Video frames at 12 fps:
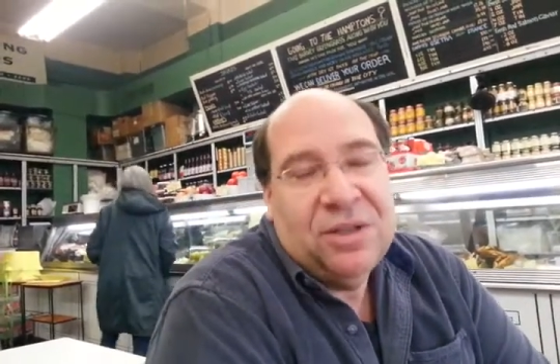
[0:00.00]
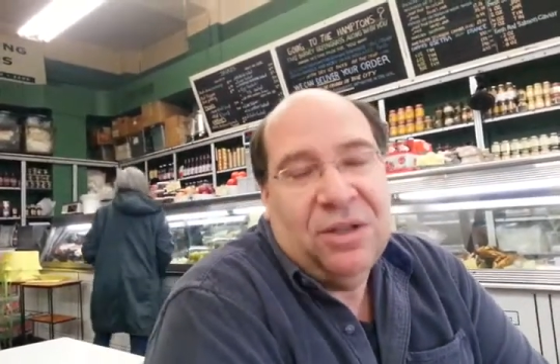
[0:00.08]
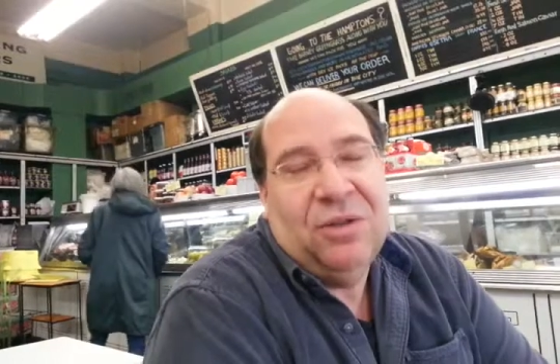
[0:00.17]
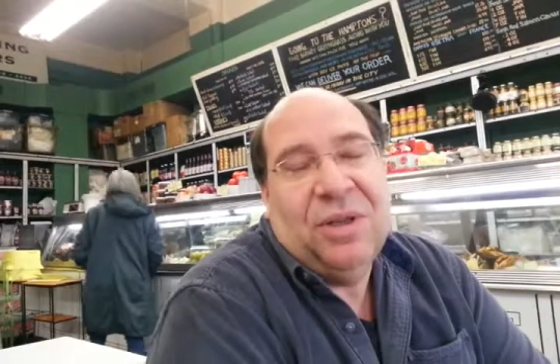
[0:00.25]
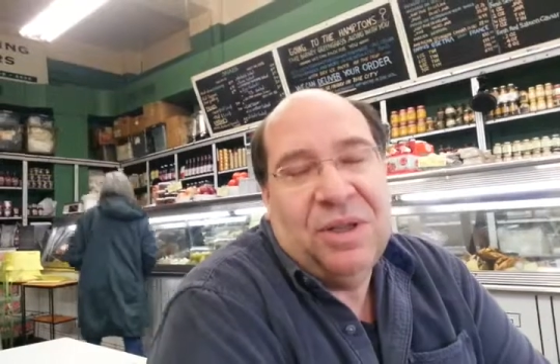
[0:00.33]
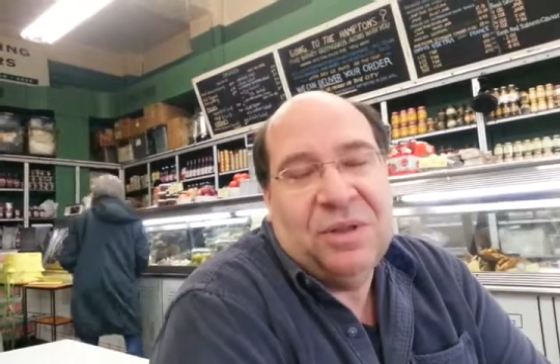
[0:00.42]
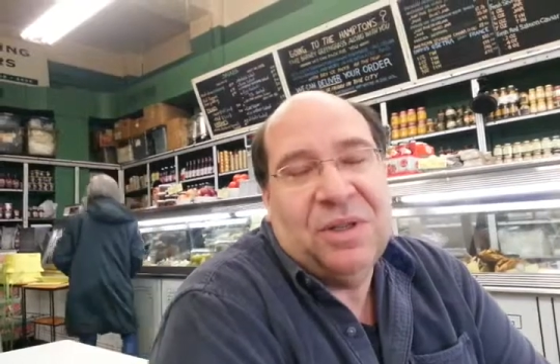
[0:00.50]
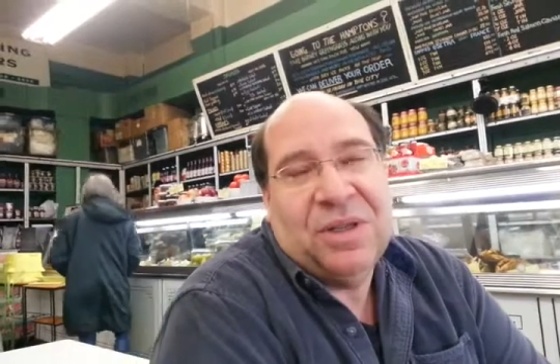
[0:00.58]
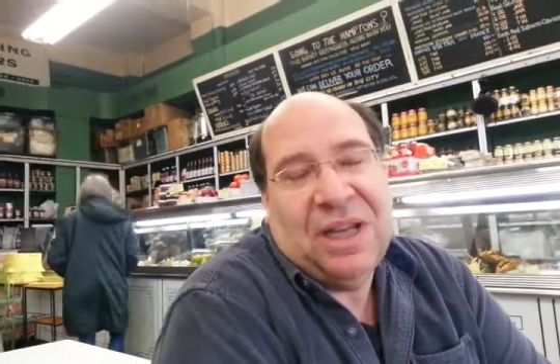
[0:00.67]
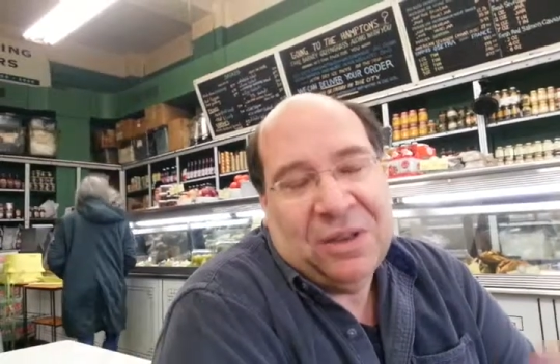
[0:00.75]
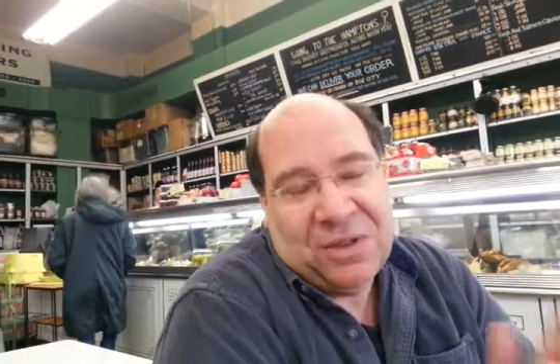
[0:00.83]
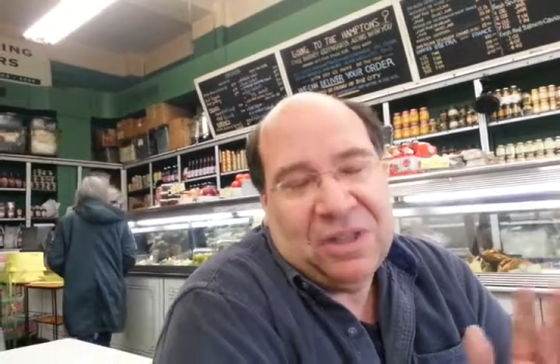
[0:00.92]
So he used to
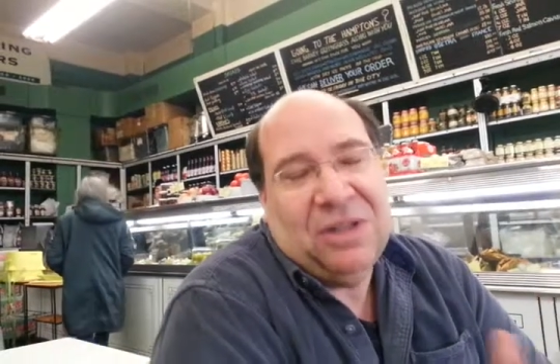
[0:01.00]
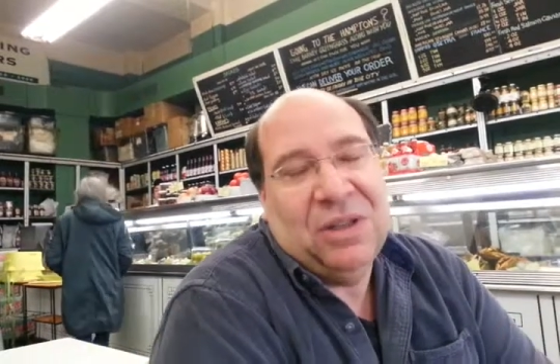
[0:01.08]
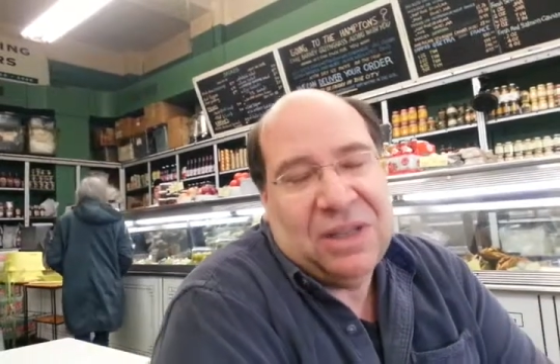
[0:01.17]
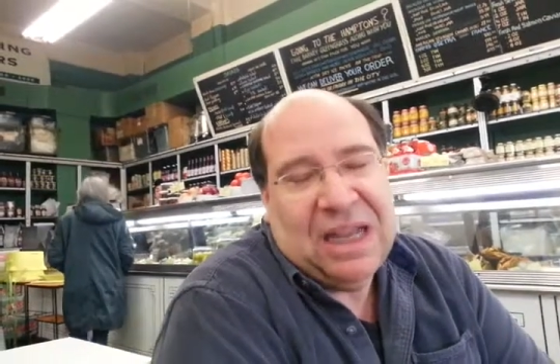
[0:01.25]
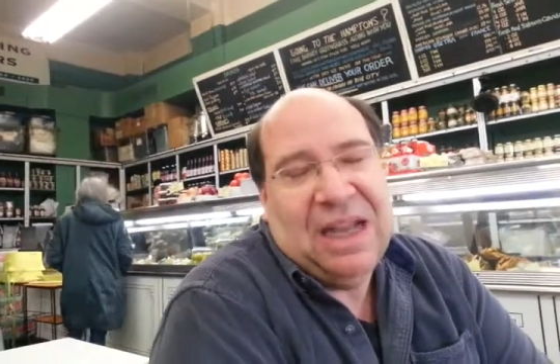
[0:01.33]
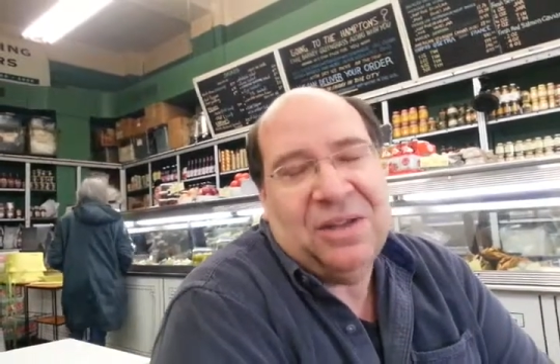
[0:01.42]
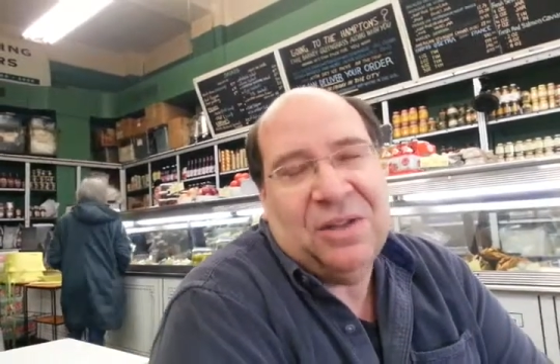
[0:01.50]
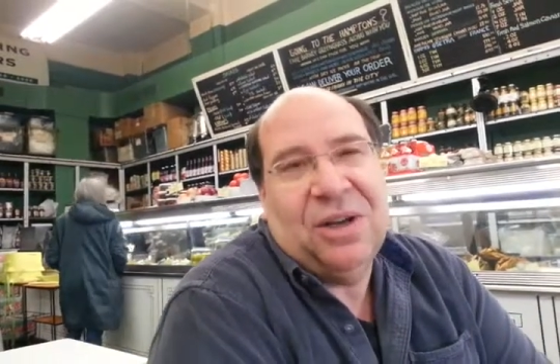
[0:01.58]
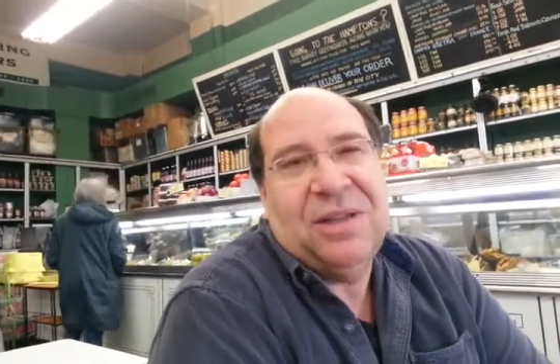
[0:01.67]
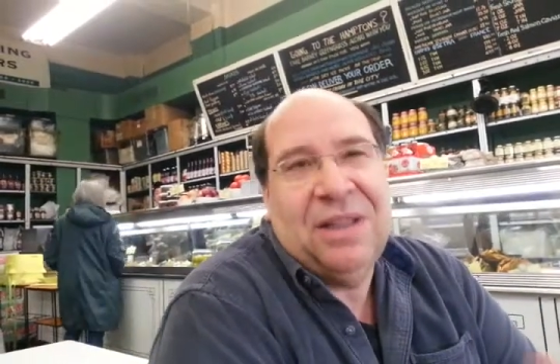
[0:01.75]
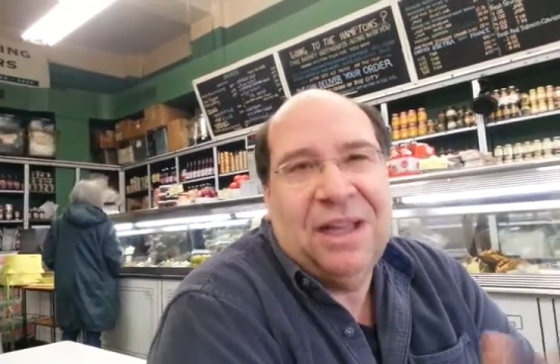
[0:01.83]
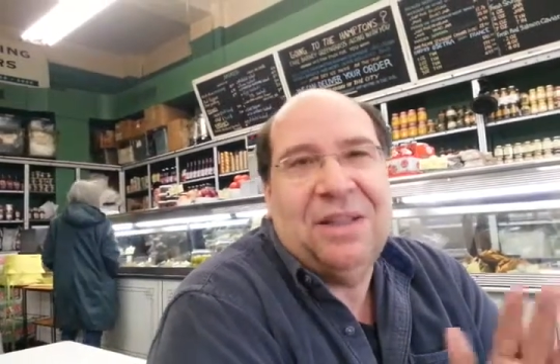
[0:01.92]
say, "I
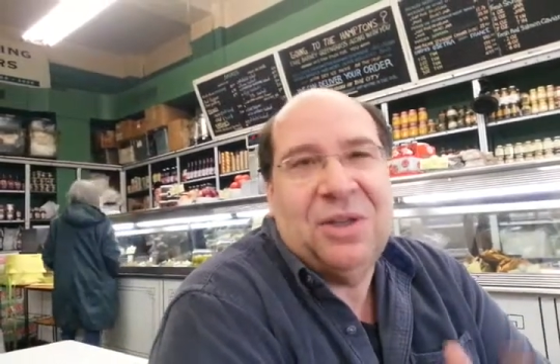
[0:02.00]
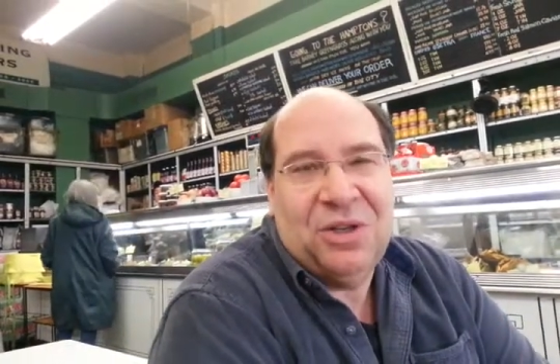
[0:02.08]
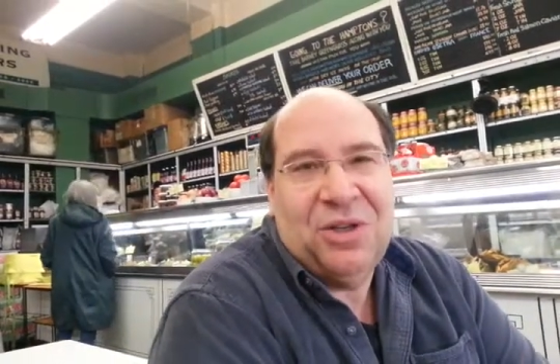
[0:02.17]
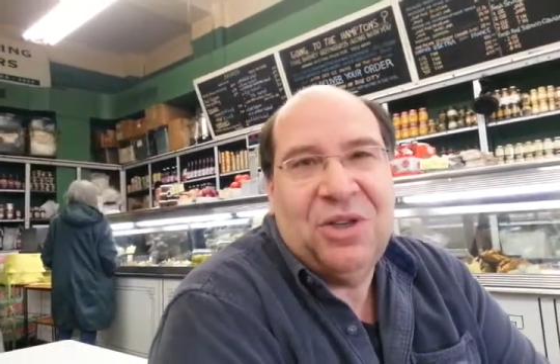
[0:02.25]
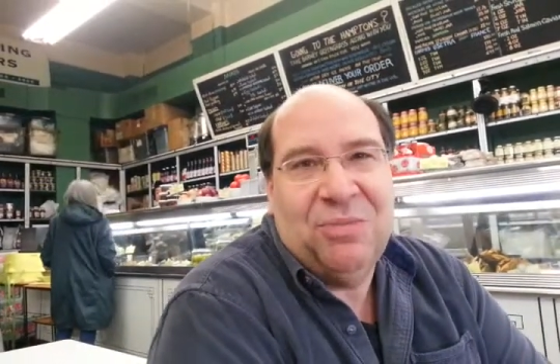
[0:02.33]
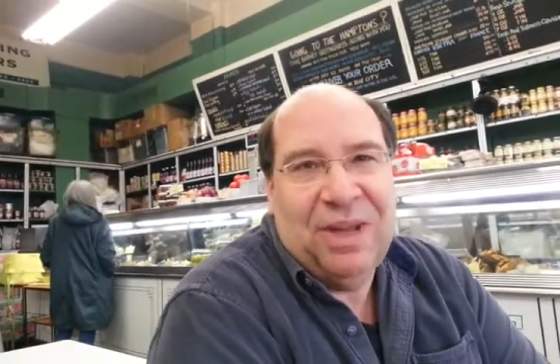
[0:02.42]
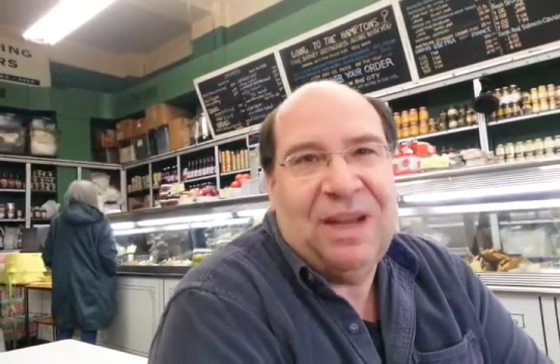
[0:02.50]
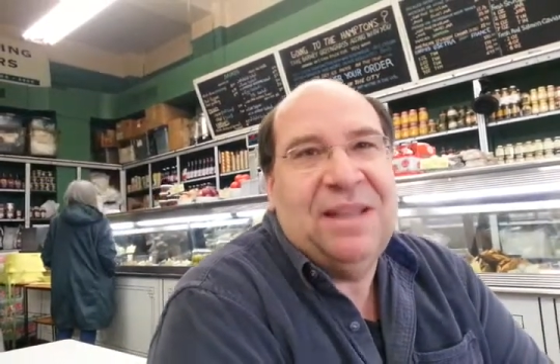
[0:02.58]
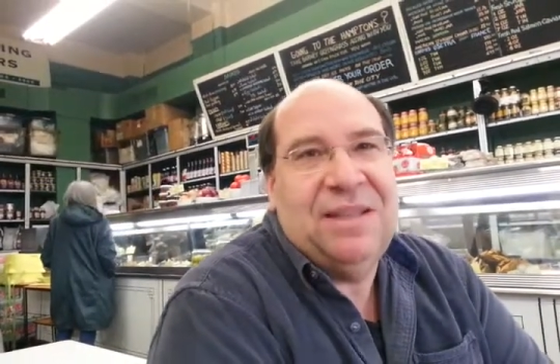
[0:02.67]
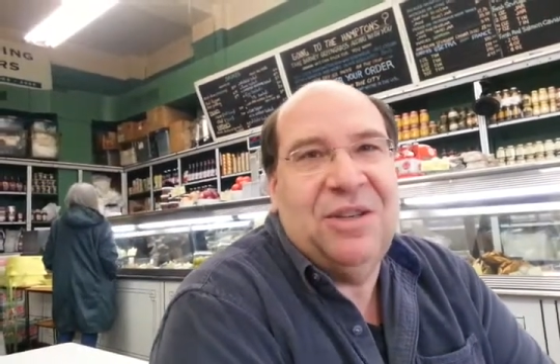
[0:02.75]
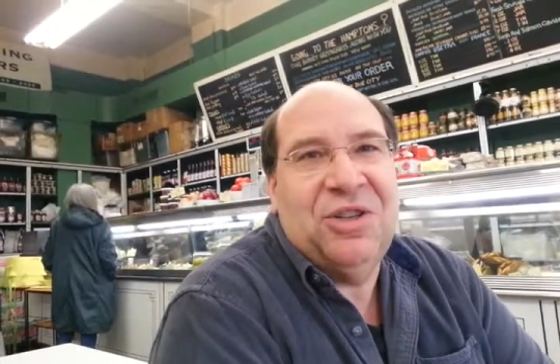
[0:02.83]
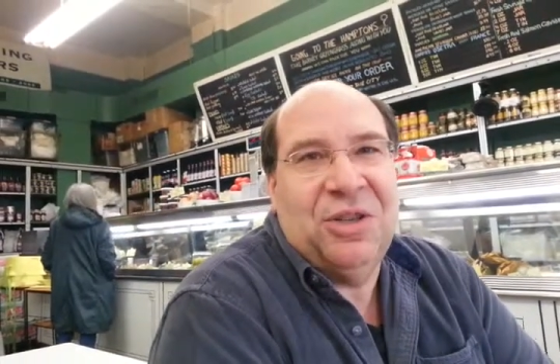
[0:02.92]
started to like the sturgeon better than
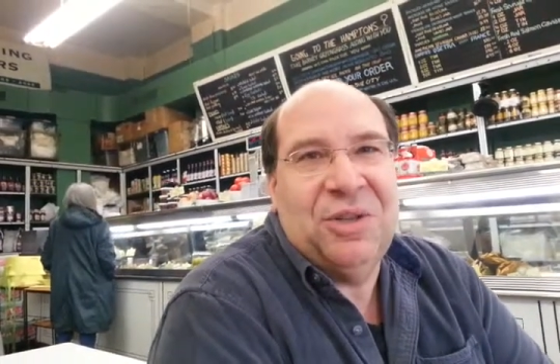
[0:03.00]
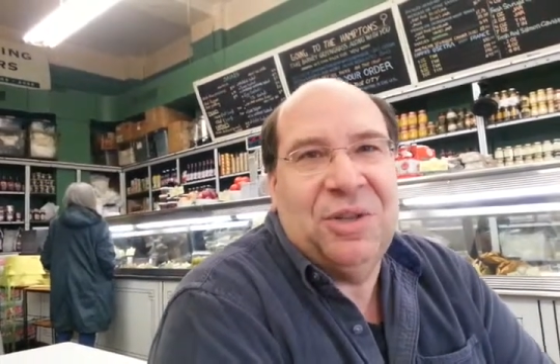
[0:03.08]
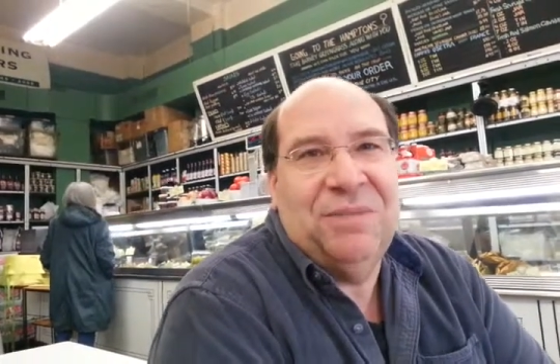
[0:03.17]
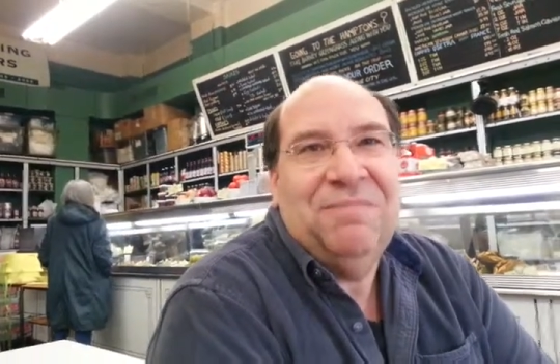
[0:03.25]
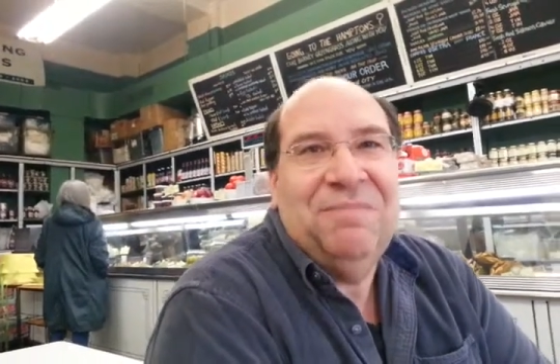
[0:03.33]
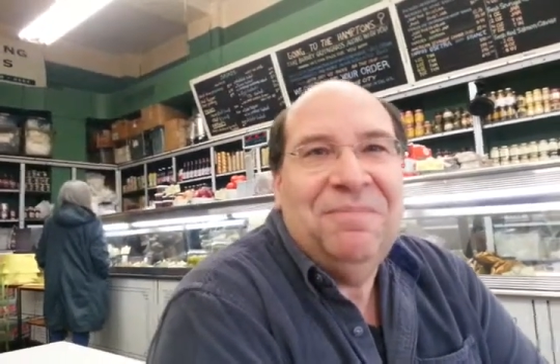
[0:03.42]
I did Jolson."